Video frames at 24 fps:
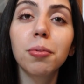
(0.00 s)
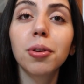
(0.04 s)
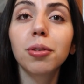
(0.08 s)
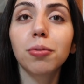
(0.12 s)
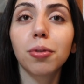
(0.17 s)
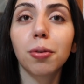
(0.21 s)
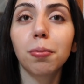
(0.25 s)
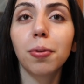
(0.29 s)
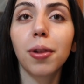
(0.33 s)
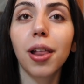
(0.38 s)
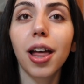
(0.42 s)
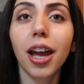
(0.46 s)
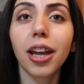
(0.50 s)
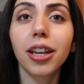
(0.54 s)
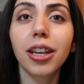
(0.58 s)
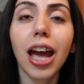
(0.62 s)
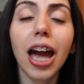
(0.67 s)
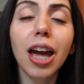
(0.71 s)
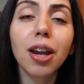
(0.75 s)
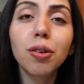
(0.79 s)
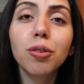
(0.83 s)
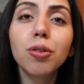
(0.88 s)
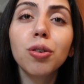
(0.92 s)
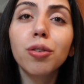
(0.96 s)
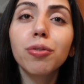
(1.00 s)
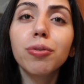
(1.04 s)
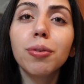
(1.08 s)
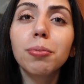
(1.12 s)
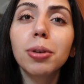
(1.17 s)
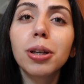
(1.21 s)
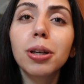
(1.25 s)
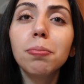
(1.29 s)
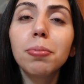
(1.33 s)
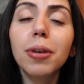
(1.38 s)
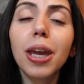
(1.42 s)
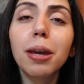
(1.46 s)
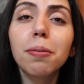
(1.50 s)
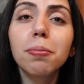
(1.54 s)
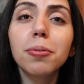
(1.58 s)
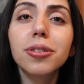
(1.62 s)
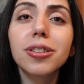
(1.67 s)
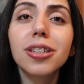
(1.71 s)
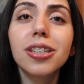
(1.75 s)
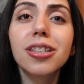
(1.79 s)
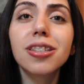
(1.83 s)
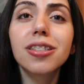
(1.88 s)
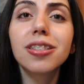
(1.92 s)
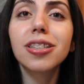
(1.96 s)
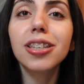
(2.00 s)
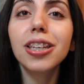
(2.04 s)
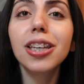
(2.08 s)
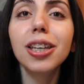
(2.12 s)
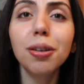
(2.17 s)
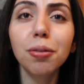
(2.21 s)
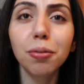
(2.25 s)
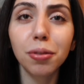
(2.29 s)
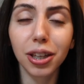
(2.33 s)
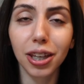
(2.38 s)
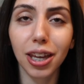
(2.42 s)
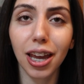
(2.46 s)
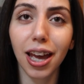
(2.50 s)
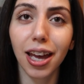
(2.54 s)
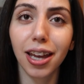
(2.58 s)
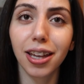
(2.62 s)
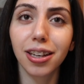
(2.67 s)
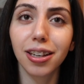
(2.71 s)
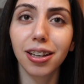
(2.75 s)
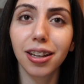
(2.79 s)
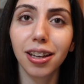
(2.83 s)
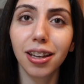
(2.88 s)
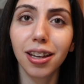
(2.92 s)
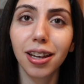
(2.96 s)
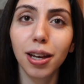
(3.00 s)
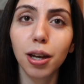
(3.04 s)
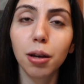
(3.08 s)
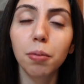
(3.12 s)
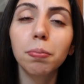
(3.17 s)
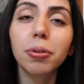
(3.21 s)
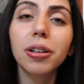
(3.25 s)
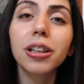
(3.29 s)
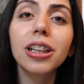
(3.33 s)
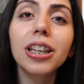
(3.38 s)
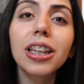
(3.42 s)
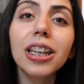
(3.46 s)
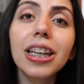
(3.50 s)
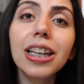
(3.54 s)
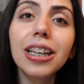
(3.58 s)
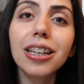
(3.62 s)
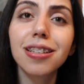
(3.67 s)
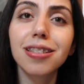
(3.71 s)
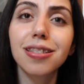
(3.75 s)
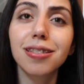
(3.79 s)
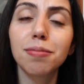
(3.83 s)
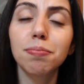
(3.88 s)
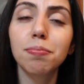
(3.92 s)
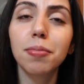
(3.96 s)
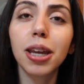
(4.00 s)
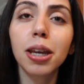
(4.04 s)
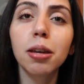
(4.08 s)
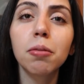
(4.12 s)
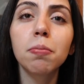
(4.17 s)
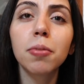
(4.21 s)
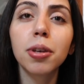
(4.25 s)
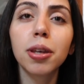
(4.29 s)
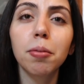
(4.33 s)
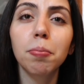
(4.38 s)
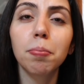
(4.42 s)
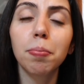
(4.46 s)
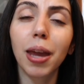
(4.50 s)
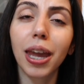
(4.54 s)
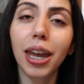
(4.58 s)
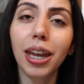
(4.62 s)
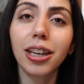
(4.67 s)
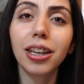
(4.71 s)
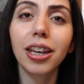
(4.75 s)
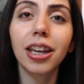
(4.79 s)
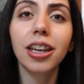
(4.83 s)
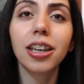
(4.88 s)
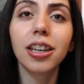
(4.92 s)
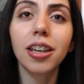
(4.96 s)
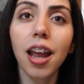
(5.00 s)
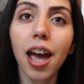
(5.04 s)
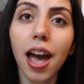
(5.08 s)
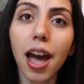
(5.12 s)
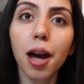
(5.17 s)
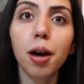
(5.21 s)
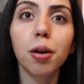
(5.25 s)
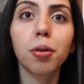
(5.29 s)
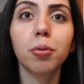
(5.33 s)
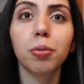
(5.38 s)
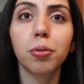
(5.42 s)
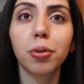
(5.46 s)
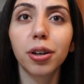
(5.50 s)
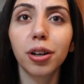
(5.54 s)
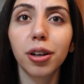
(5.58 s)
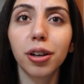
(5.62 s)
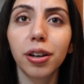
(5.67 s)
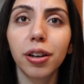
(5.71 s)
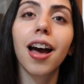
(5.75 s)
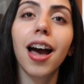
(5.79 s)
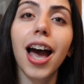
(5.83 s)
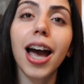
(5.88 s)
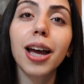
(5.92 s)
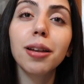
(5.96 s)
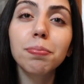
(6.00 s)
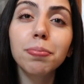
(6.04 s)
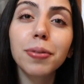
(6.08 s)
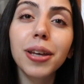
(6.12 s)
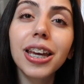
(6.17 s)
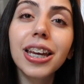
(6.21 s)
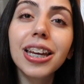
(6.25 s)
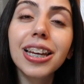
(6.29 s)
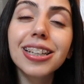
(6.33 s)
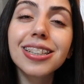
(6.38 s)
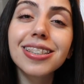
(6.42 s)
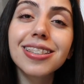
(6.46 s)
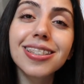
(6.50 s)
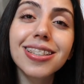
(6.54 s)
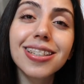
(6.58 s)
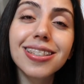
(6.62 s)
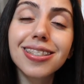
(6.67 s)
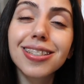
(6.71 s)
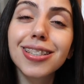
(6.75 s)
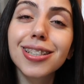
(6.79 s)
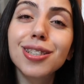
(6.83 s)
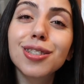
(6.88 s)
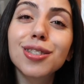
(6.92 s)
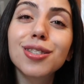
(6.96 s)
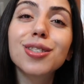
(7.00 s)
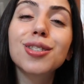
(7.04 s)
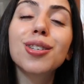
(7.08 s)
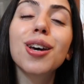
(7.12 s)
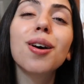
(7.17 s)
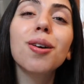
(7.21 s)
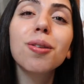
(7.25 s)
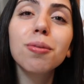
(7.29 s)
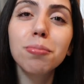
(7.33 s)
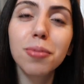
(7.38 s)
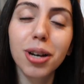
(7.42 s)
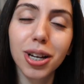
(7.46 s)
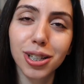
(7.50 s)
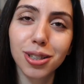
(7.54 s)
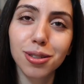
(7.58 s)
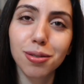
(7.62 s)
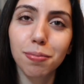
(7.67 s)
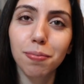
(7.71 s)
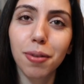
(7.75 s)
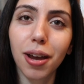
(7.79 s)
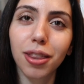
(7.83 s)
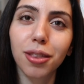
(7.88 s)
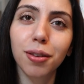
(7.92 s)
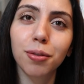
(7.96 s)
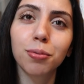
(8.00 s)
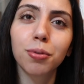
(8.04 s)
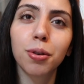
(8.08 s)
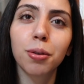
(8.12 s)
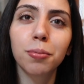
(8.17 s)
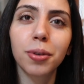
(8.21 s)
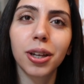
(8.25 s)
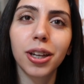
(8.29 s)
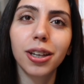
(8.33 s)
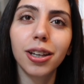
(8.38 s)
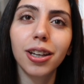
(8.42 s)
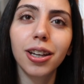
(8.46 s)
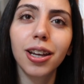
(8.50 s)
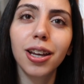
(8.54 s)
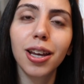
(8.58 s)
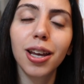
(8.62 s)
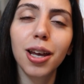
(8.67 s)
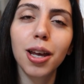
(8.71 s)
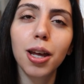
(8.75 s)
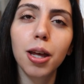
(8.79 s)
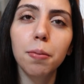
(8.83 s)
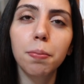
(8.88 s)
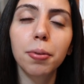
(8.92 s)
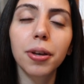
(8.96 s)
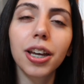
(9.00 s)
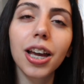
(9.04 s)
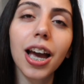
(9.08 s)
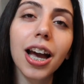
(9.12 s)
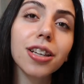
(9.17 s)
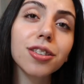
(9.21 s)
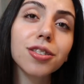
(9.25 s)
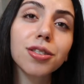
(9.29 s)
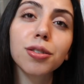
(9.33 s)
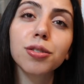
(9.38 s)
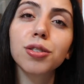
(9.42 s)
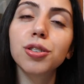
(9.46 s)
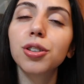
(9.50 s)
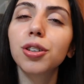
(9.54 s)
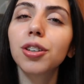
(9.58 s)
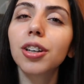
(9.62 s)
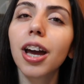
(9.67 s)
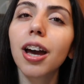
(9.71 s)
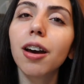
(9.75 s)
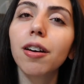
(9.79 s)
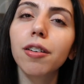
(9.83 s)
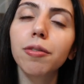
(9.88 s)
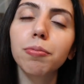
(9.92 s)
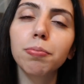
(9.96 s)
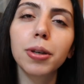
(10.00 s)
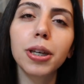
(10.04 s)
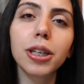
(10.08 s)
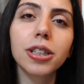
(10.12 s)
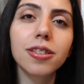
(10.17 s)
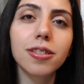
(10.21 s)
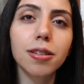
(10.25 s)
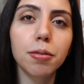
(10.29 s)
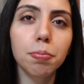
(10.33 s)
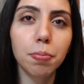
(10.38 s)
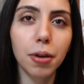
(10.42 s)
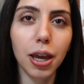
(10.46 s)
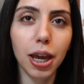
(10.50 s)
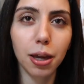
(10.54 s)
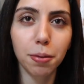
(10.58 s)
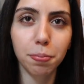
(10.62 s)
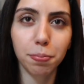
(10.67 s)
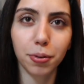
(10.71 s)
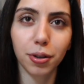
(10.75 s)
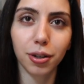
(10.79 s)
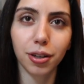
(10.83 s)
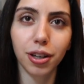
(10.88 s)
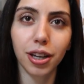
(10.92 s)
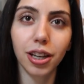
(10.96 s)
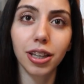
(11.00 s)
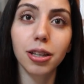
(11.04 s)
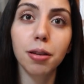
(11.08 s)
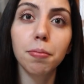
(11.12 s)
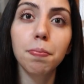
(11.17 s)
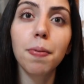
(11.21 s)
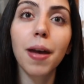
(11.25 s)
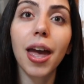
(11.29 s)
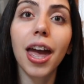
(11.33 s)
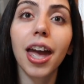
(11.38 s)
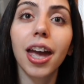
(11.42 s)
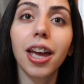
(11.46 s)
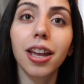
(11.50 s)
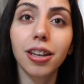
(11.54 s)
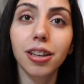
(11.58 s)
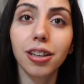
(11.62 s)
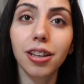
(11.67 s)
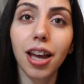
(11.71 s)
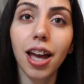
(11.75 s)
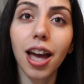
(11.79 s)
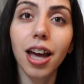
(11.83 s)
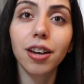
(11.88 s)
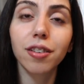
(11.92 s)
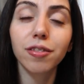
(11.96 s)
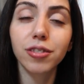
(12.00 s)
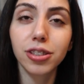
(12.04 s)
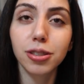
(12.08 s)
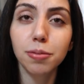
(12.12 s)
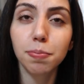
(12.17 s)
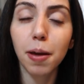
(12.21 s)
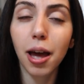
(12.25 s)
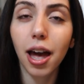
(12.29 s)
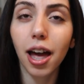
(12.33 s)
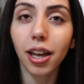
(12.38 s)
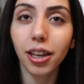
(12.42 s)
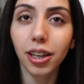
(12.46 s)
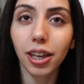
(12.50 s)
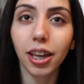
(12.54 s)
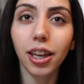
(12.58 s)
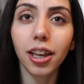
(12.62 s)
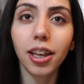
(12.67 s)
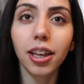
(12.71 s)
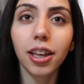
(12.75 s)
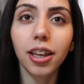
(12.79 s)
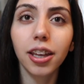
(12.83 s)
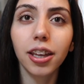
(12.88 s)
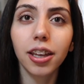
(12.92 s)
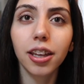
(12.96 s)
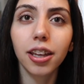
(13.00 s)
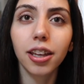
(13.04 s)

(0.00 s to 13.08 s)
woman replied, "I don't know if I'm going to be able to see you again. Please make me a painting now." On being insisted so much by the woman, Picasso took out a piece of paper and a pen out of his pocket